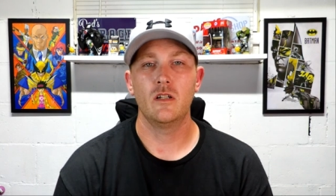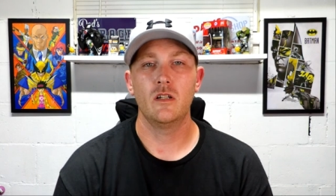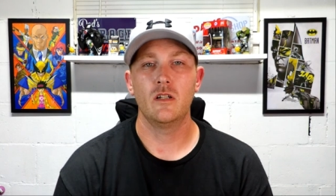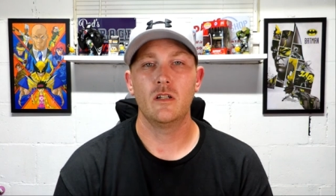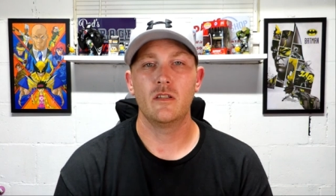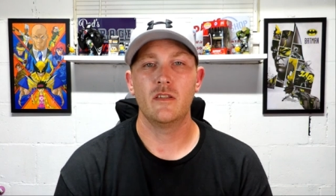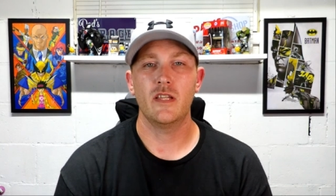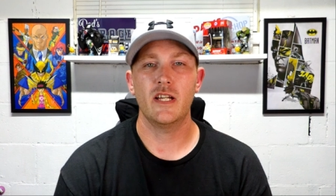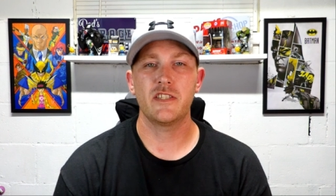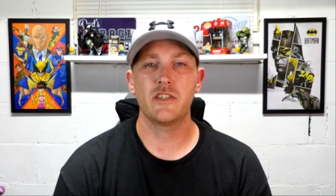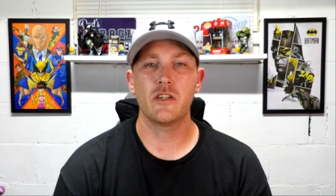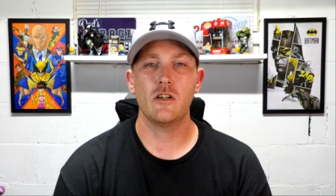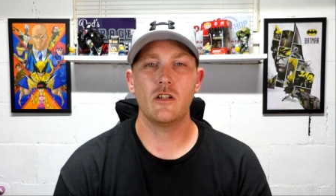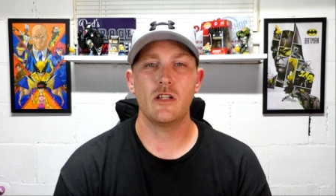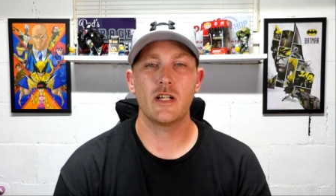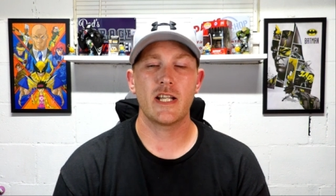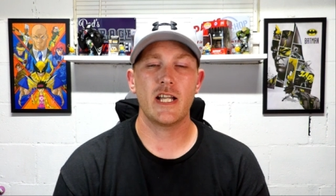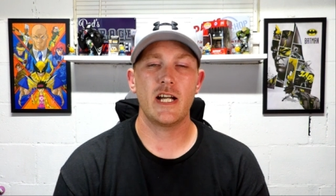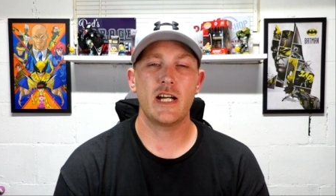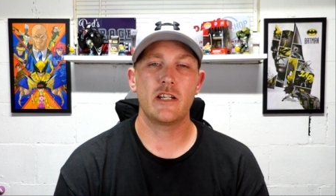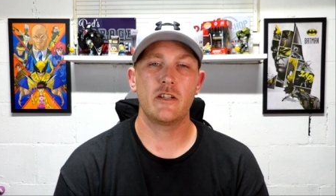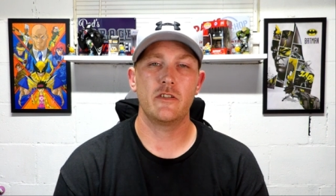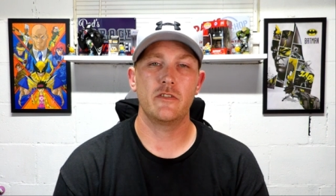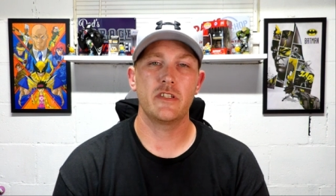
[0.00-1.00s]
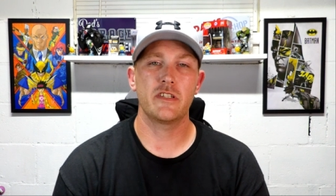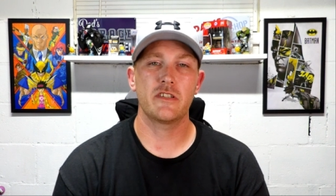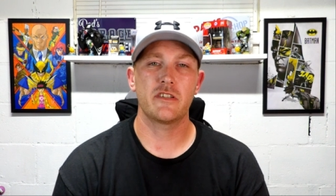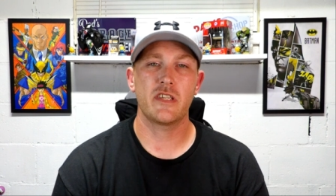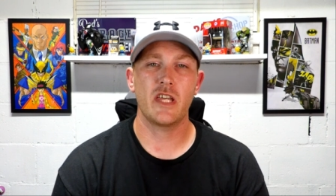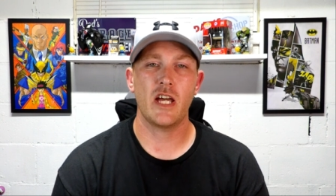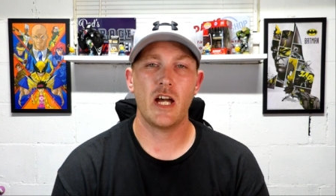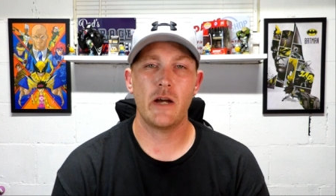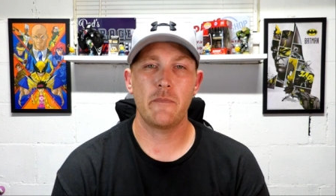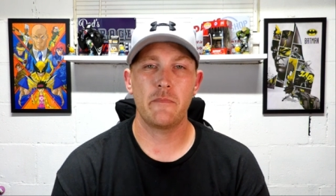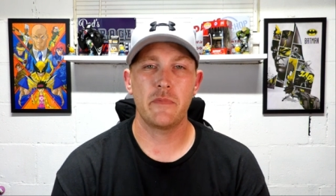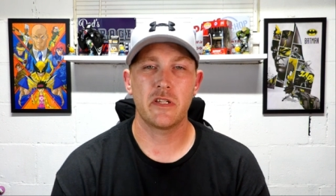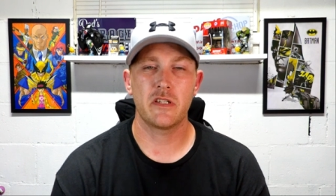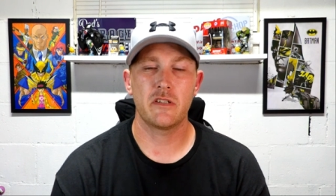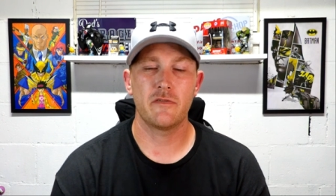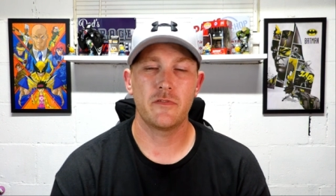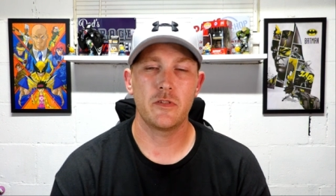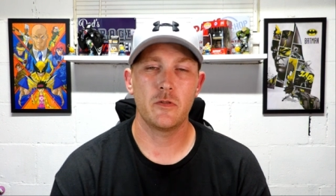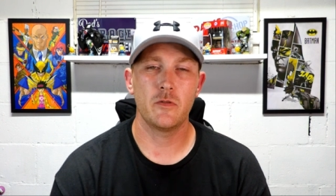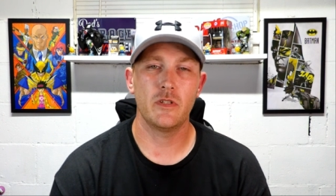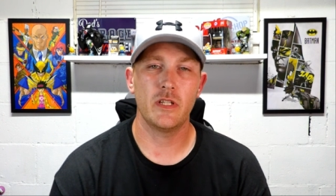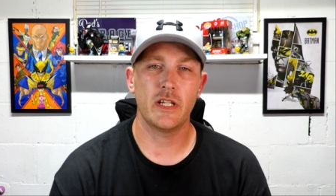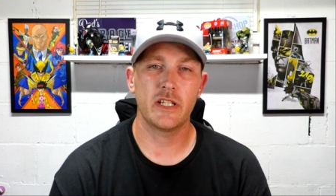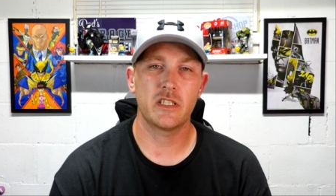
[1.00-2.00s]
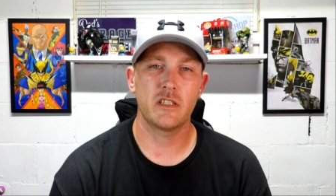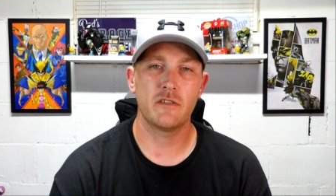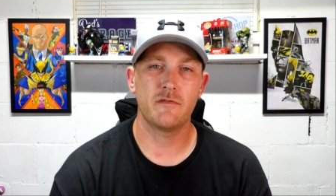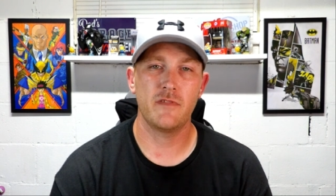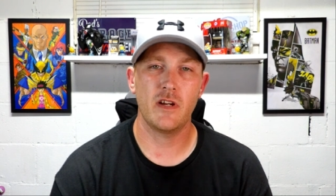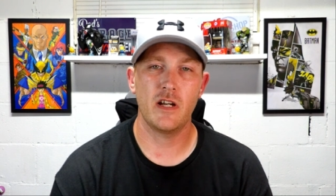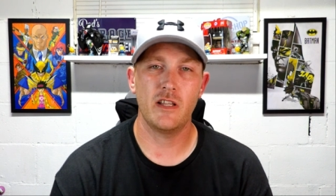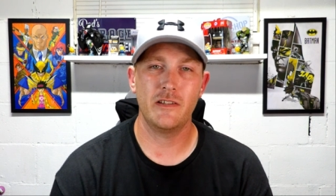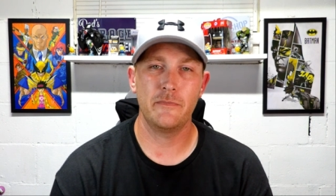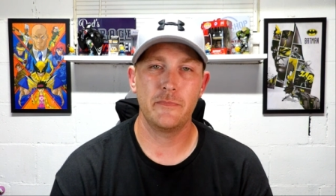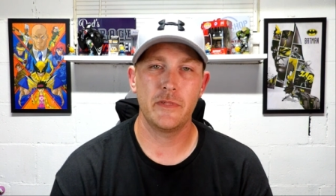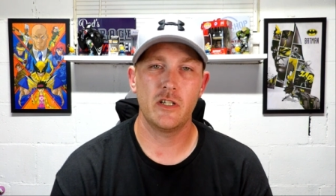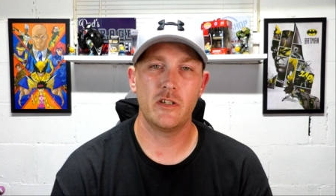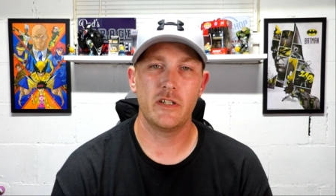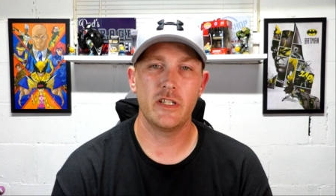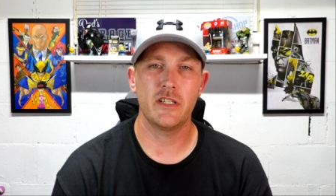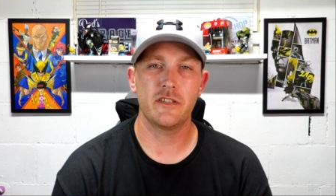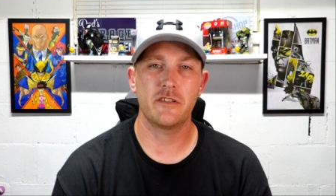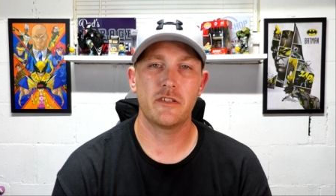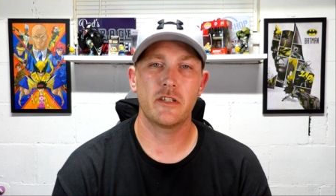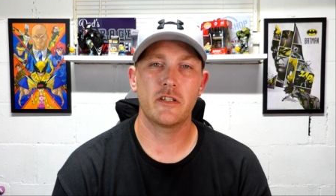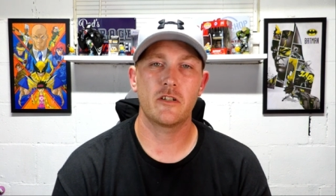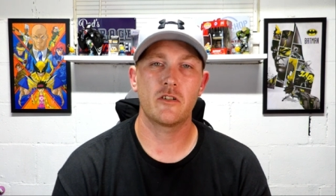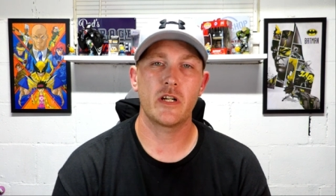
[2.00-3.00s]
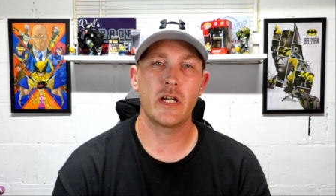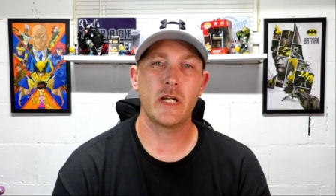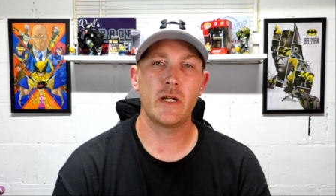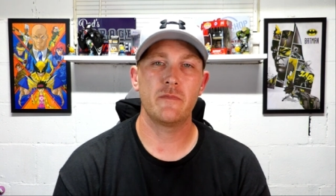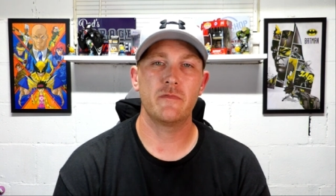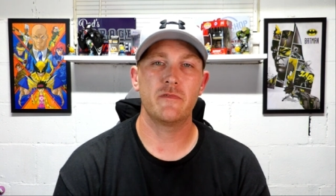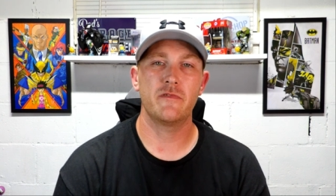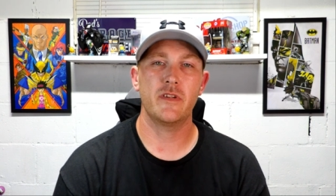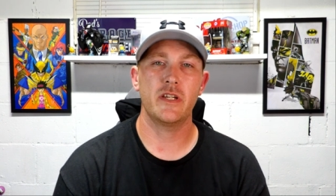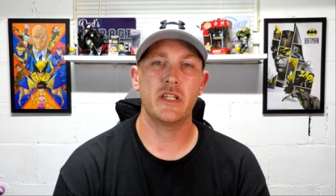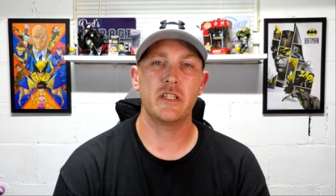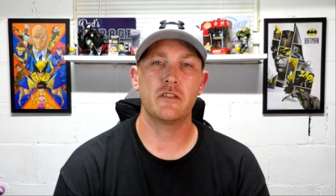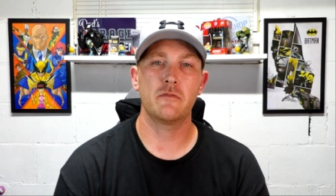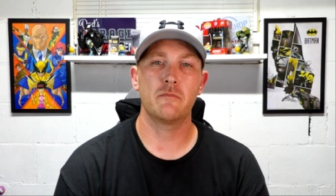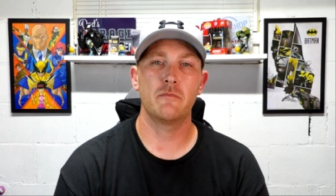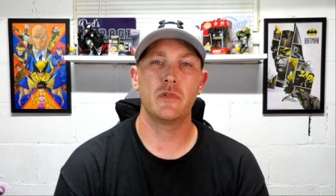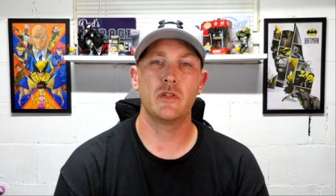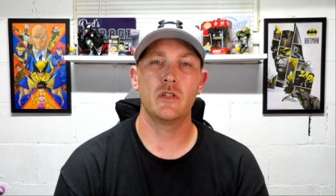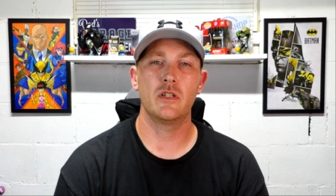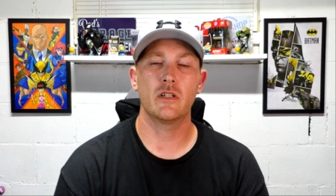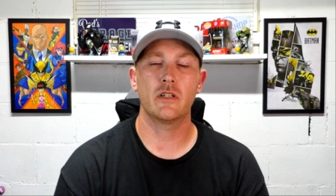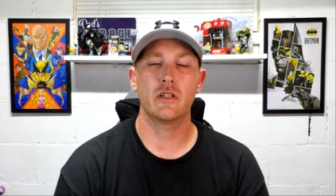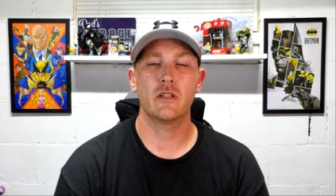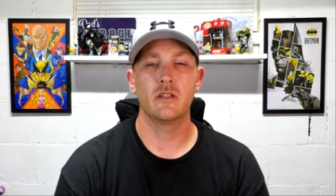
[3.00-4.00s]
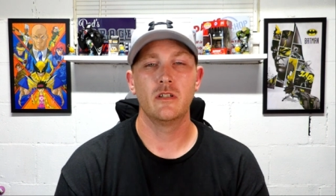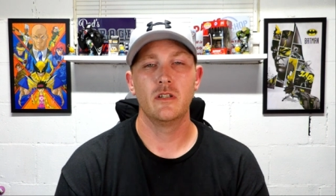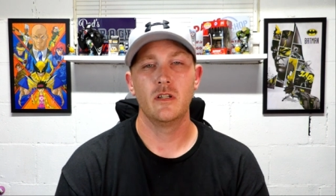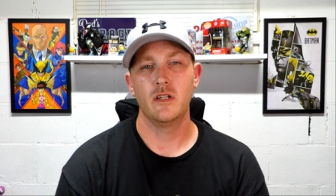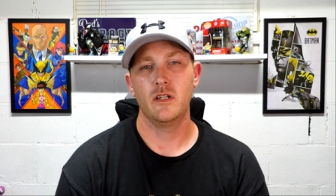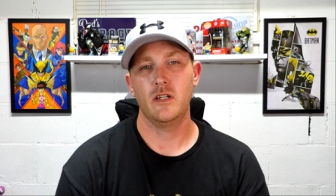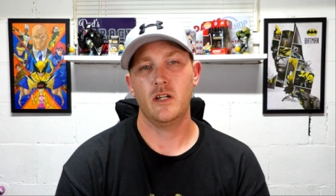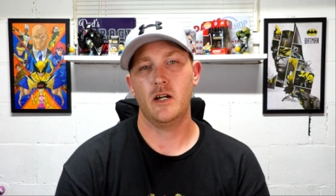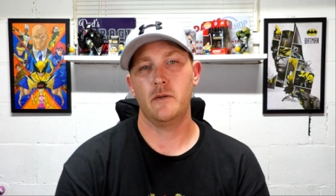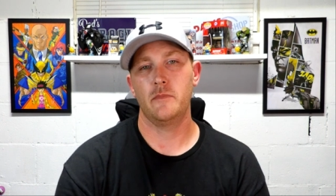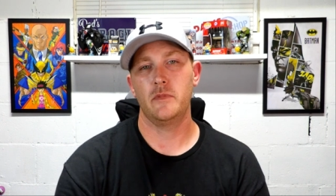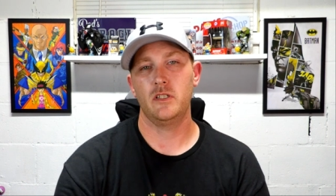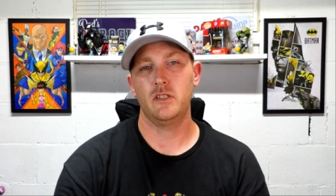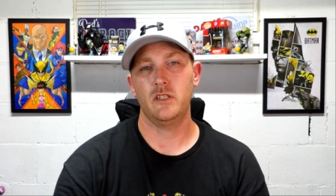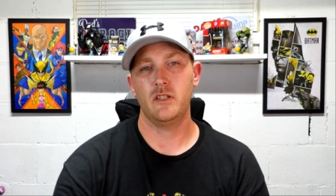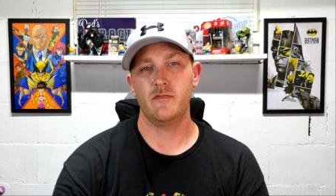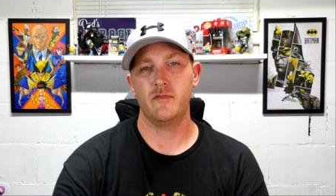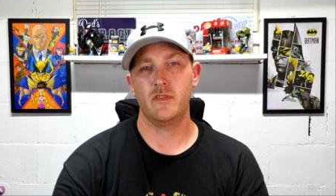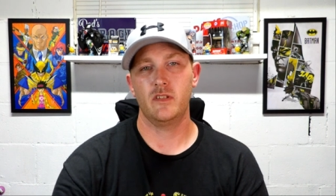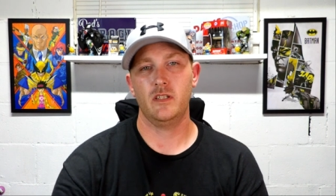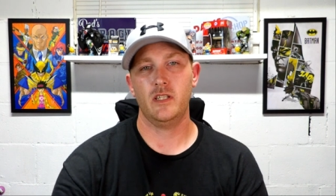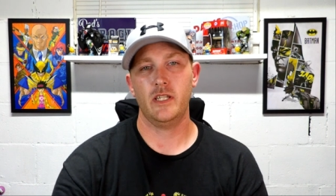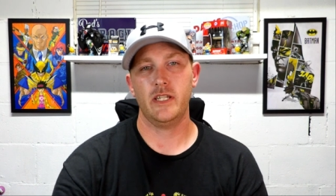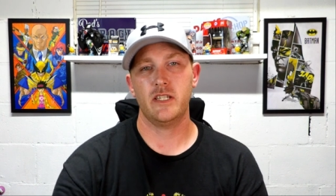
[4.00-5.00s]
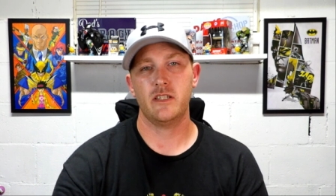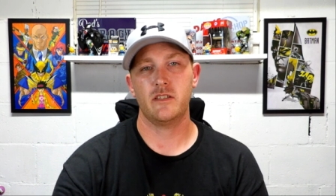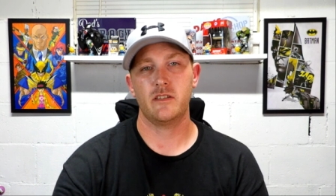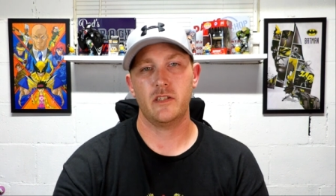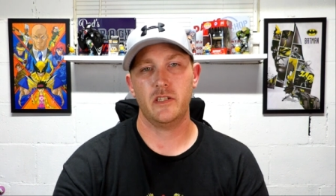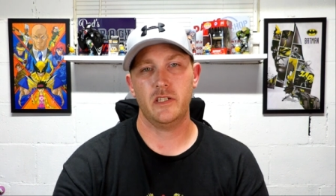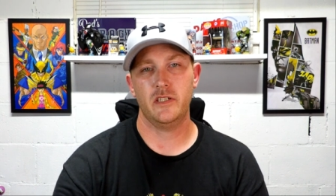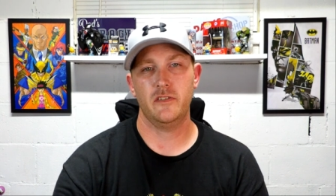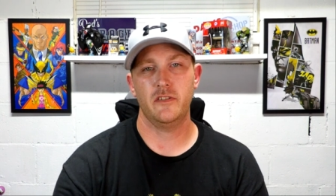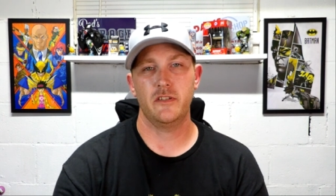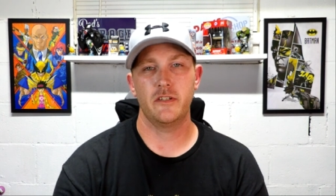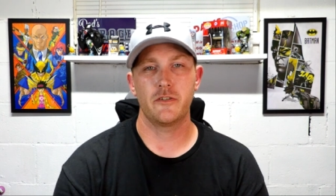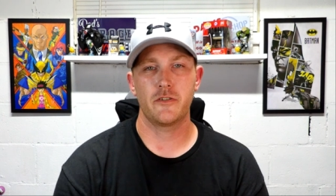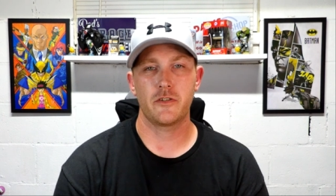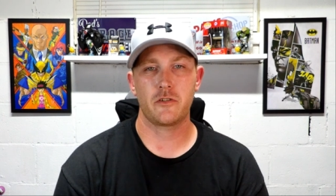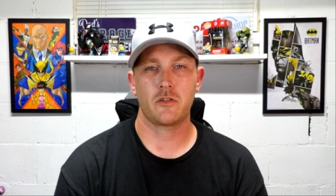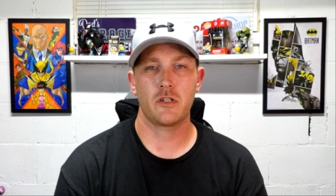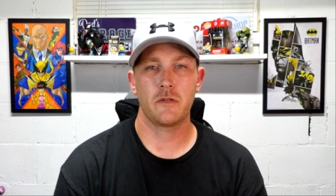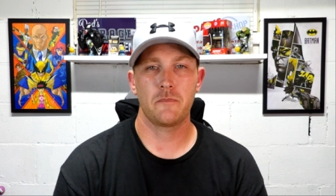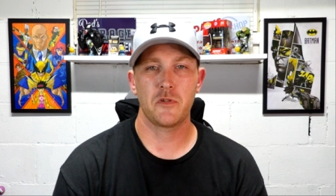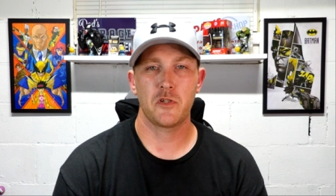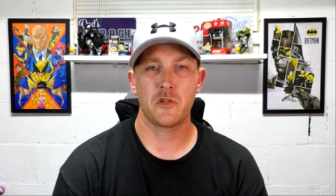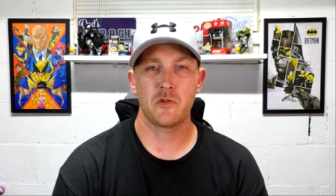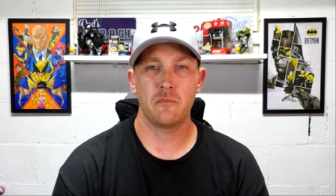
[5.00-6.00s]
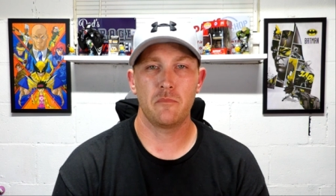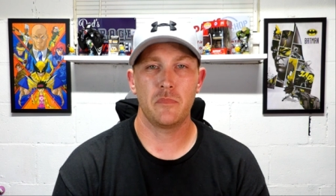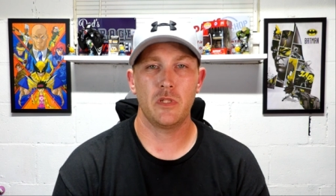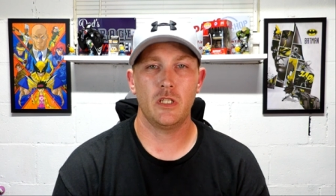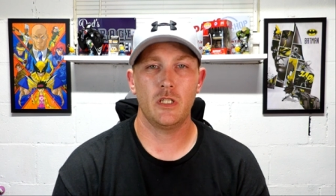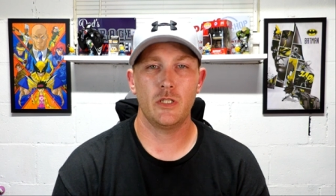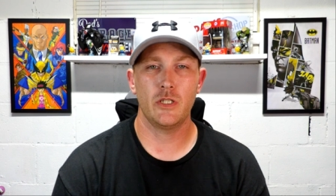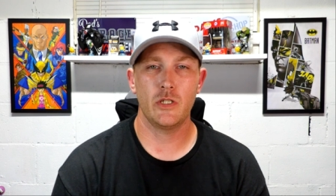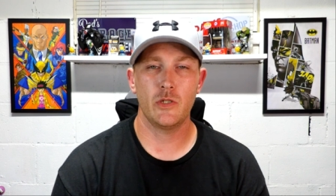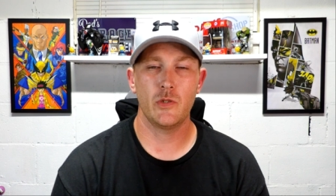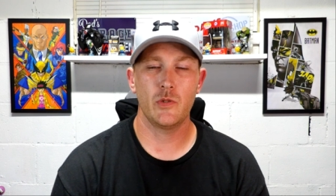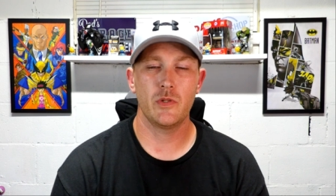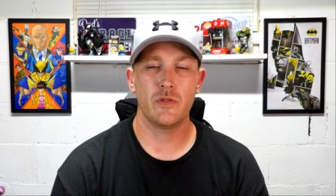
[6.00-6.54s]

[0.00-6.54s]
That's all I got on this topic. If you would like to follow me on Instagram, Facebook, I'm going to leave the links in the description below.